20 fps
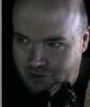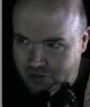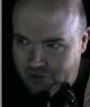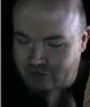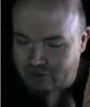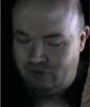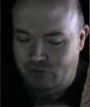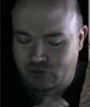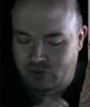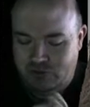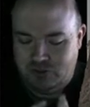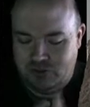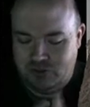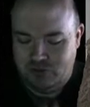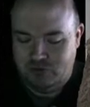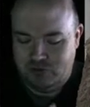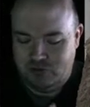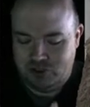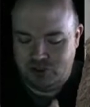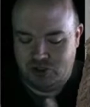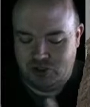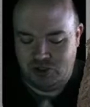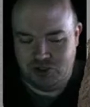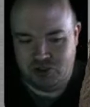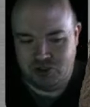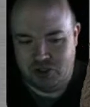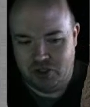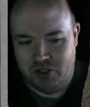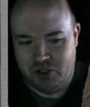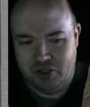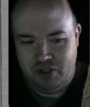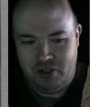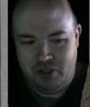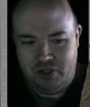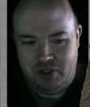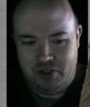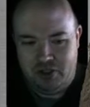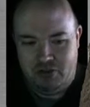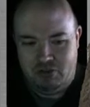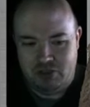for the Supercharger,
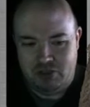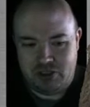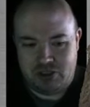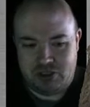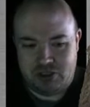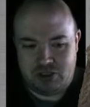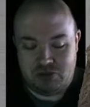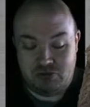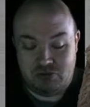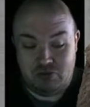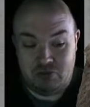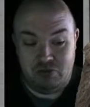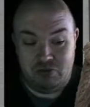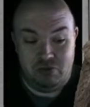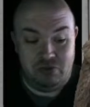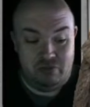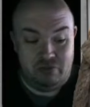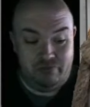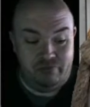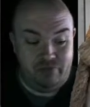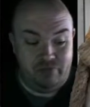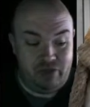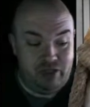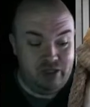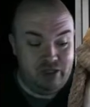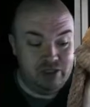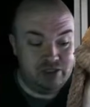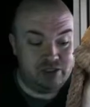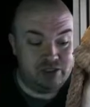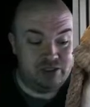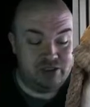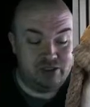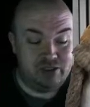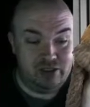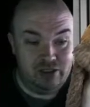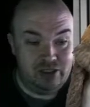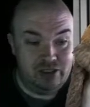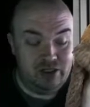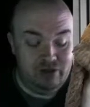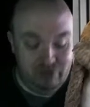which is,
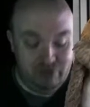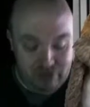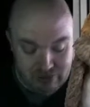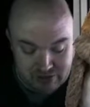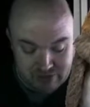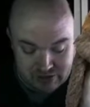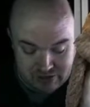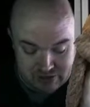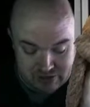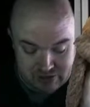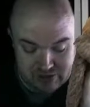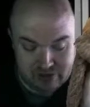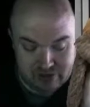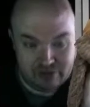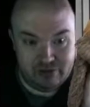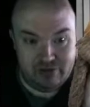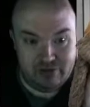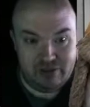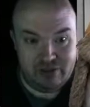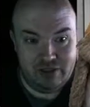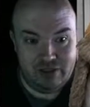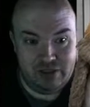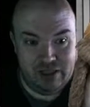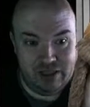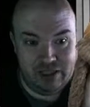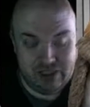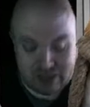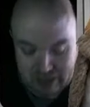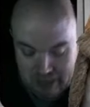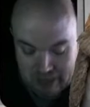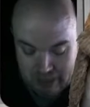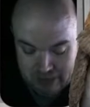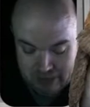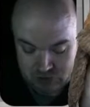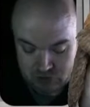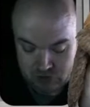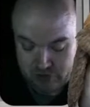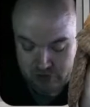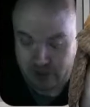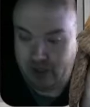you know, it's
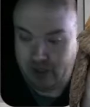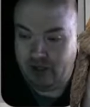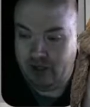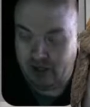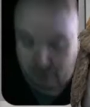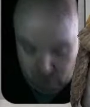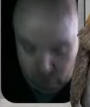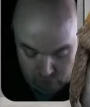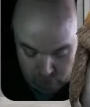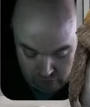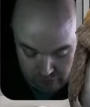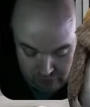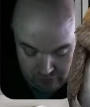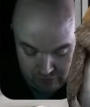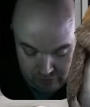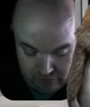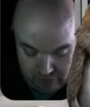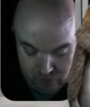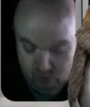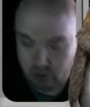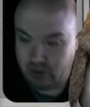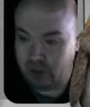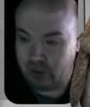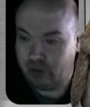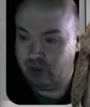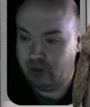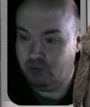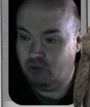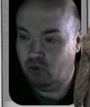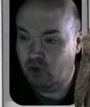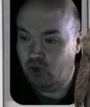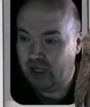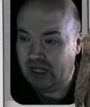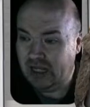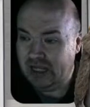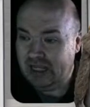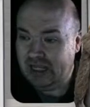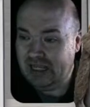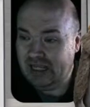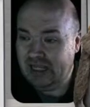actually a really good port.
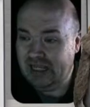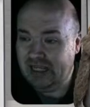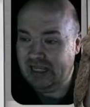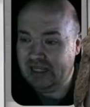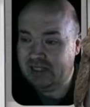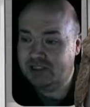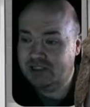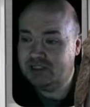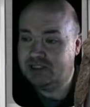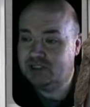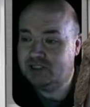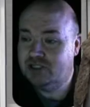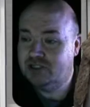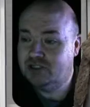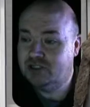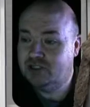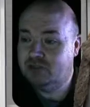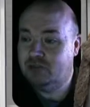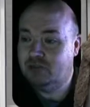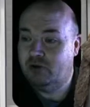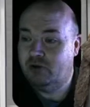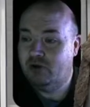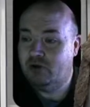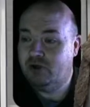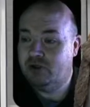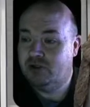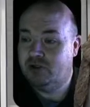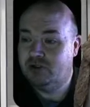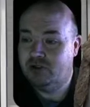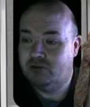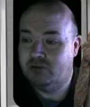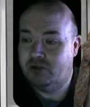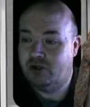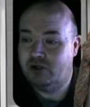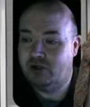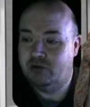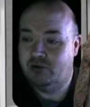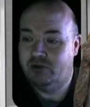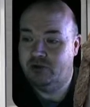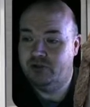It is superior to the
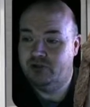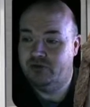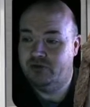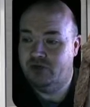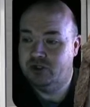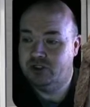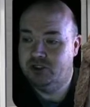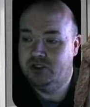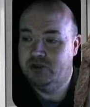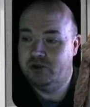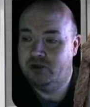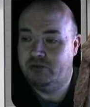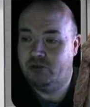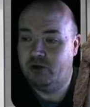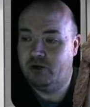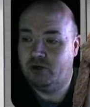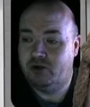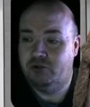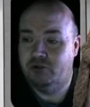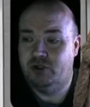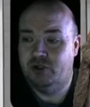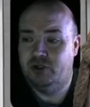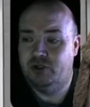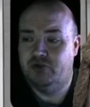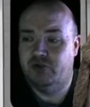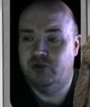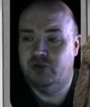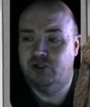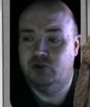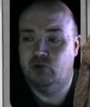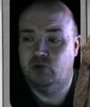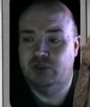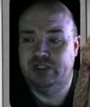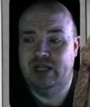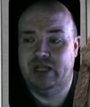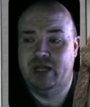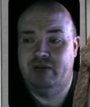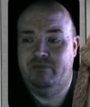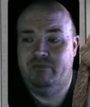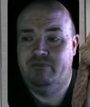Parker Brothers version. The Parker Brothers version was
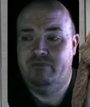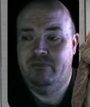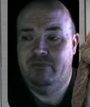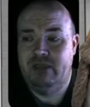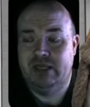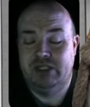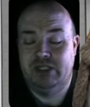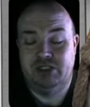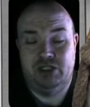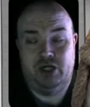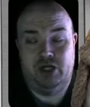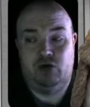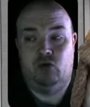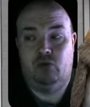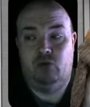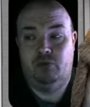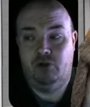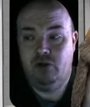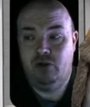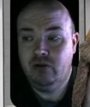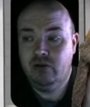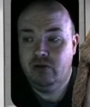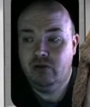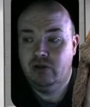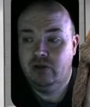not terrible.